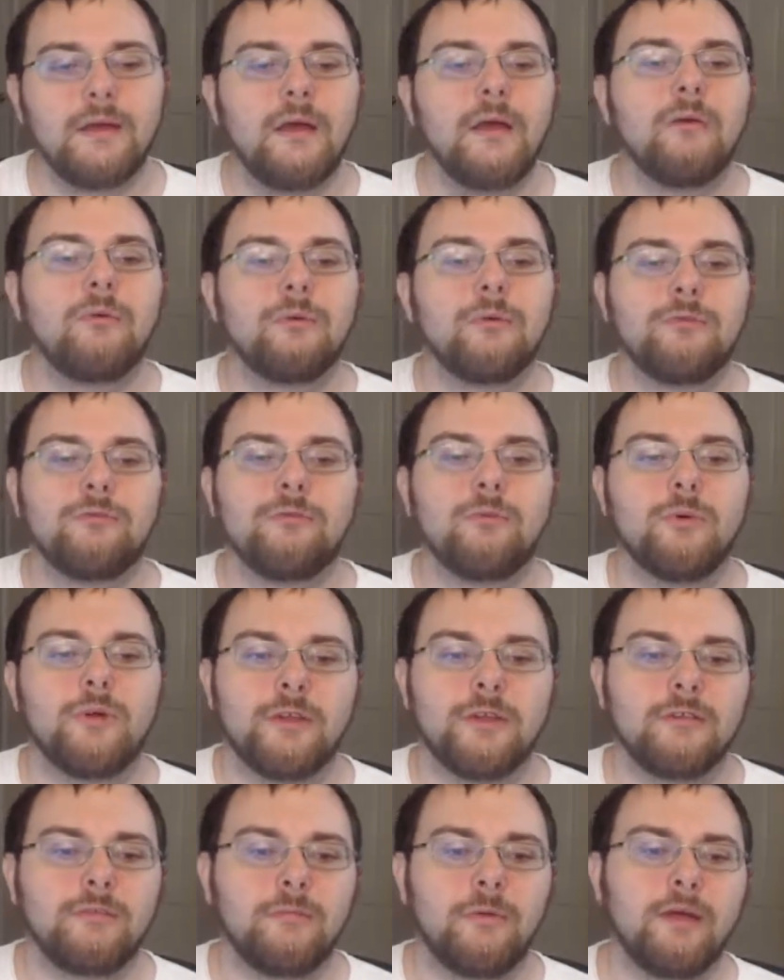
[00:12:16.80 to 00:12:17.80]
Which would
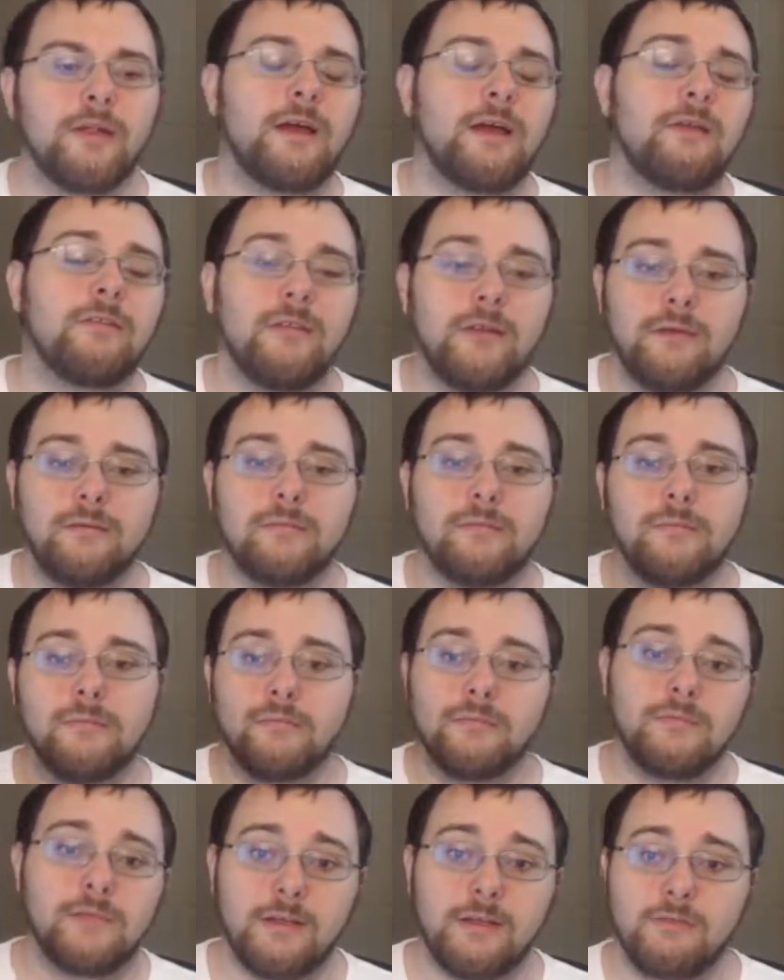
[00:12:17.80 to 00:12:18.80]
explain how they,
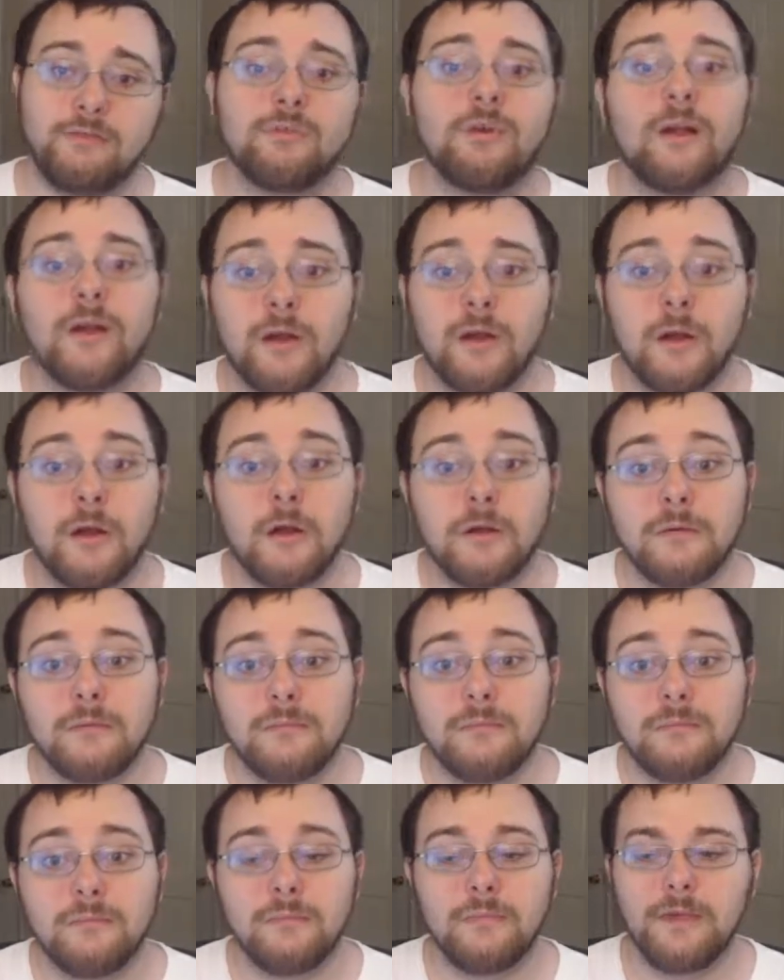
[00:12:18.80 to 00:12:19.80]
they trigger,
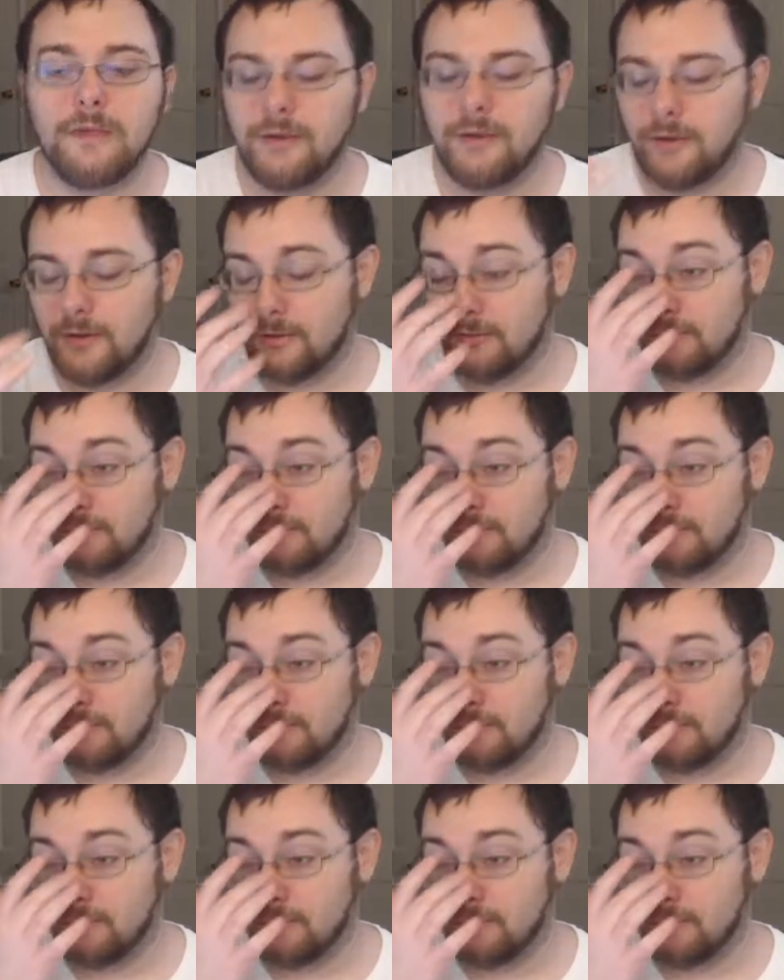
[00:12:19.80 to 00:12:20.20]
you know.